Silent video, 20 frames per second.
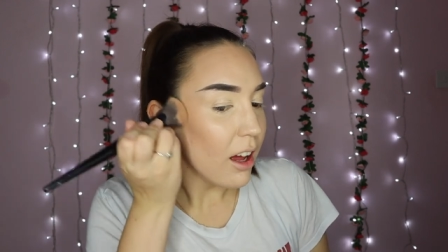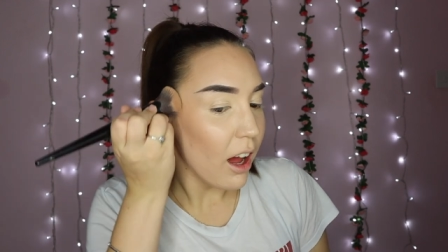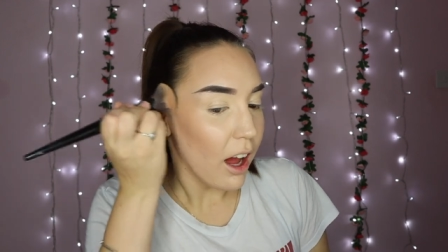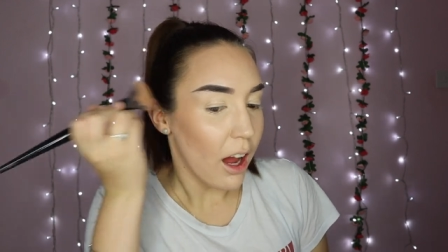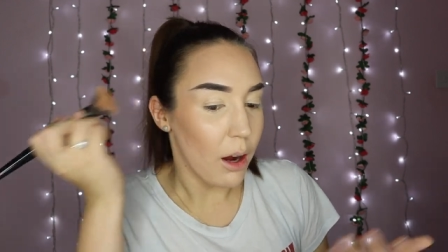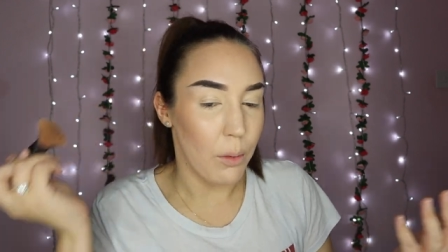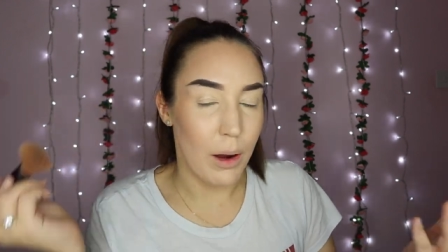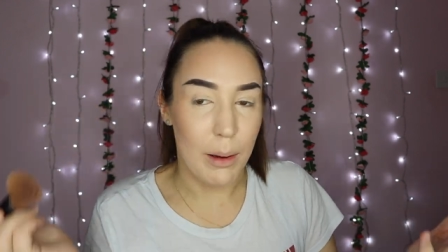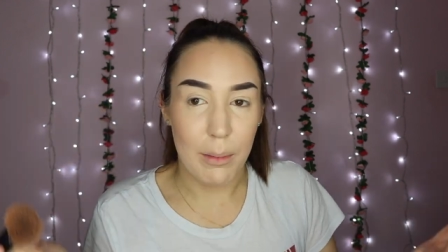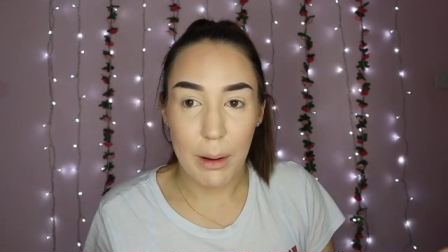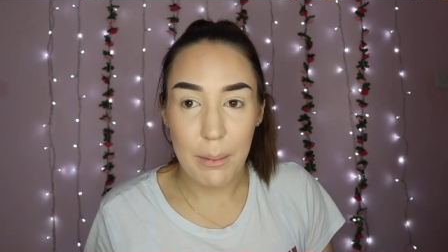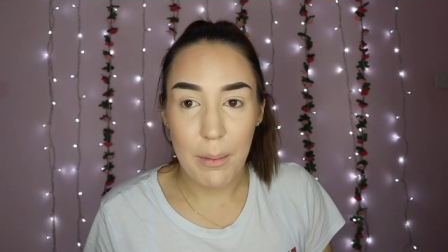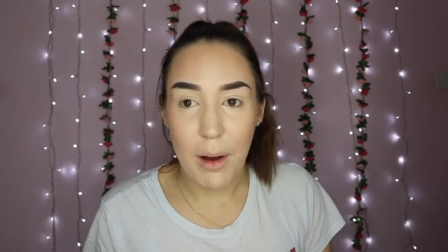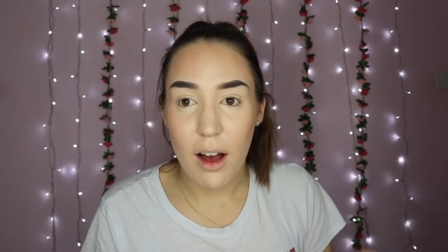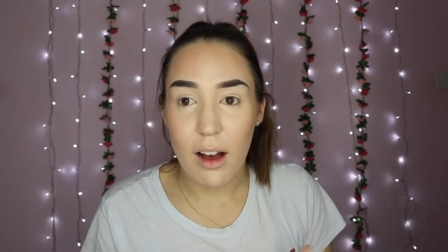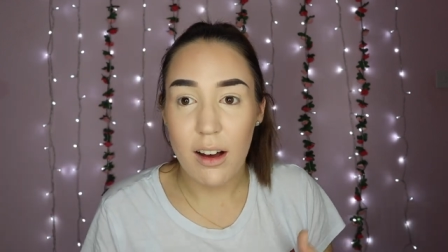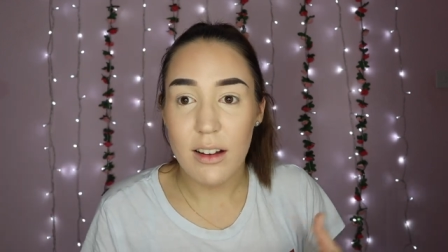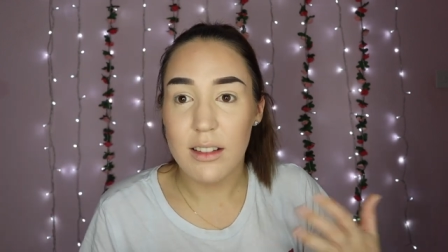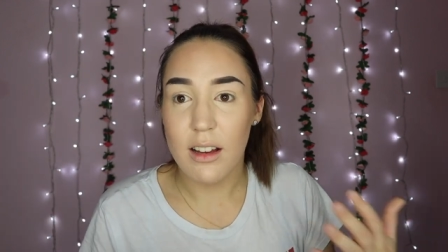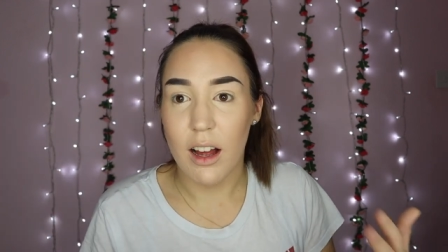I wear my
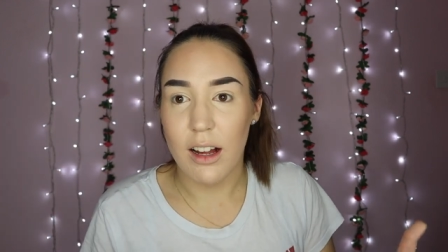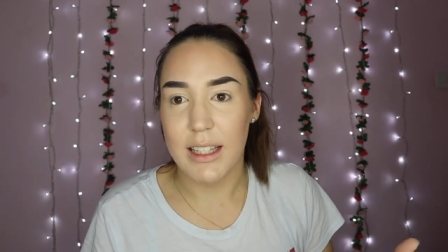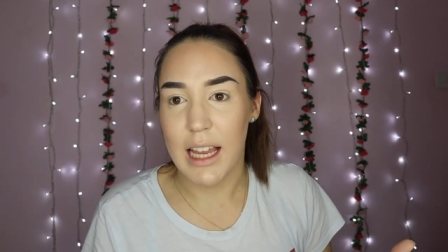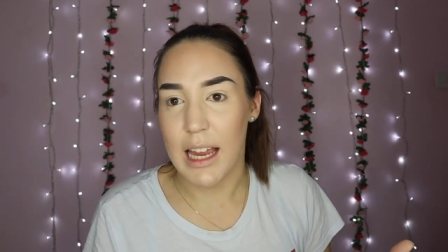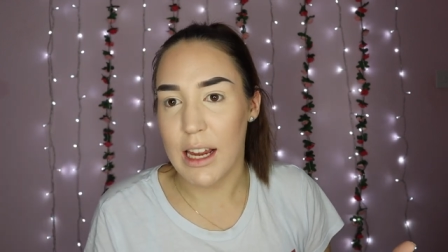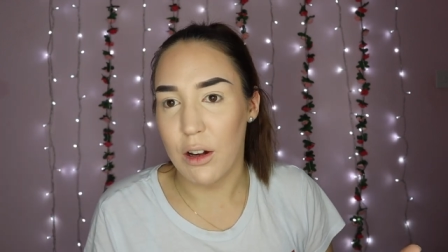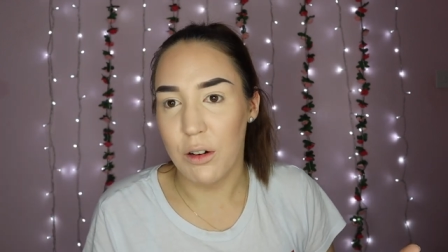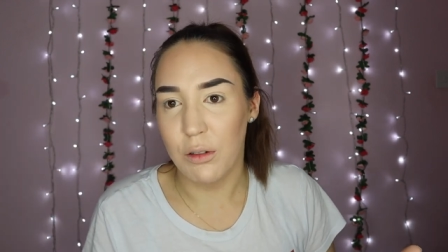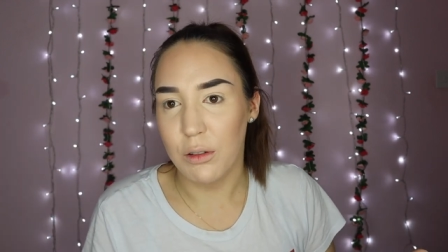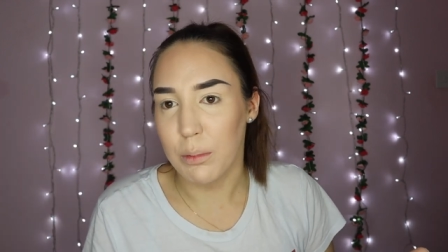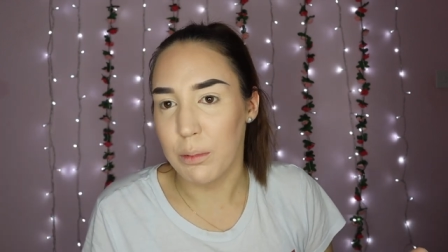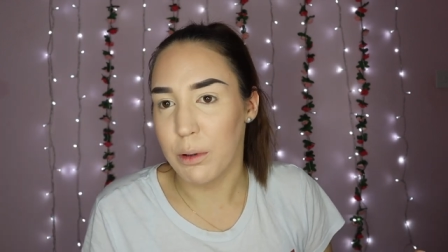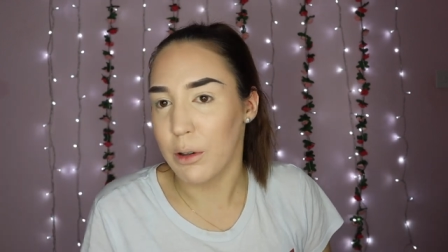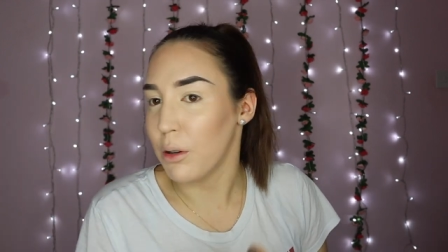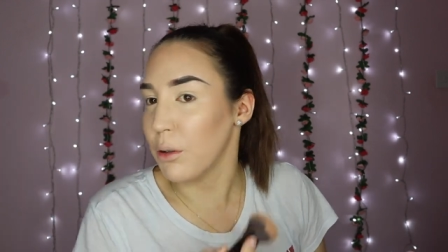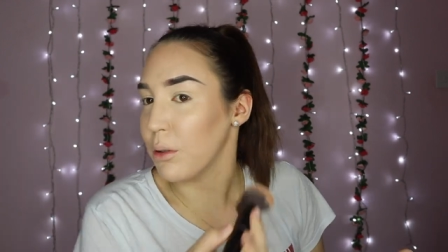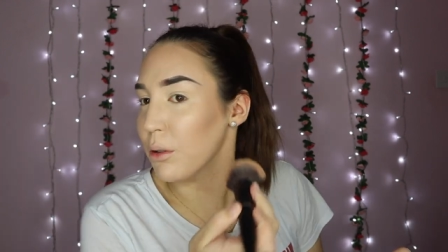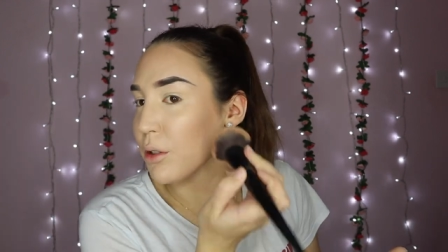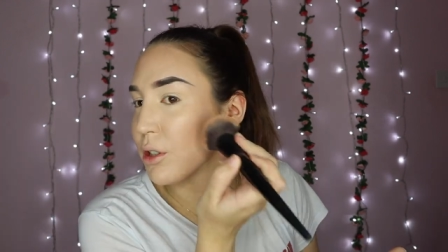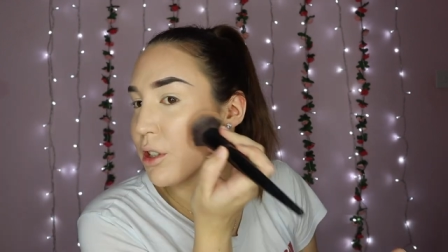mask, I take all the
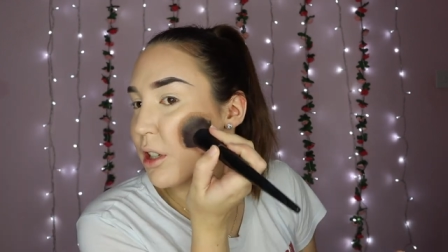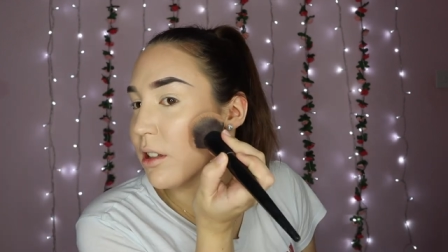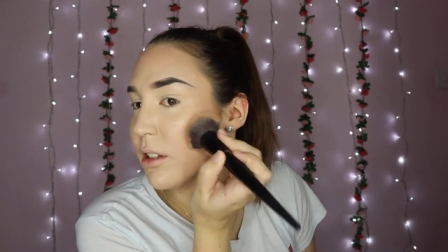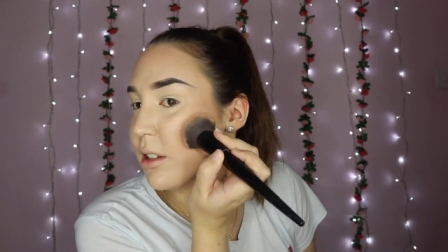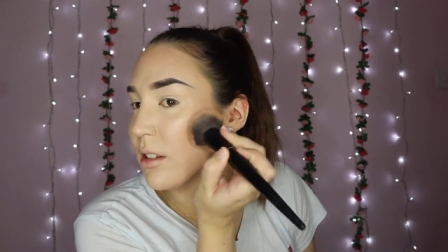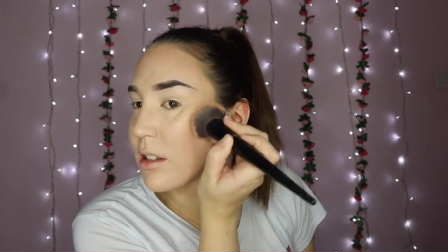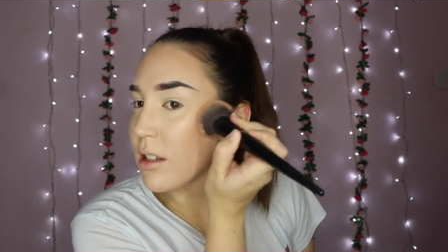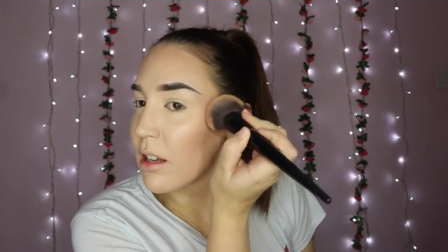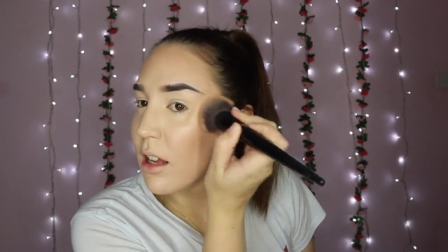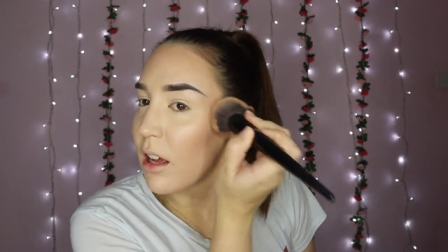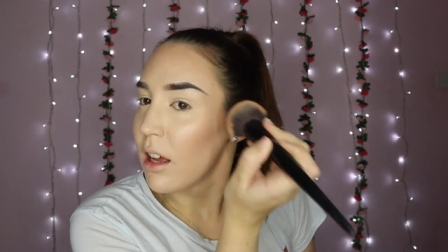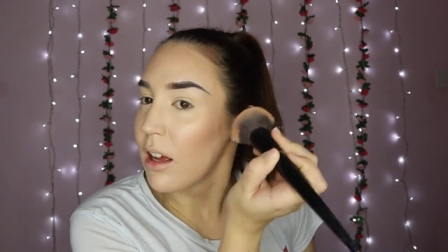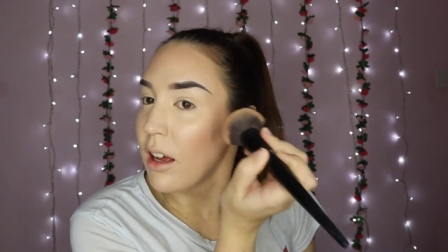precautions.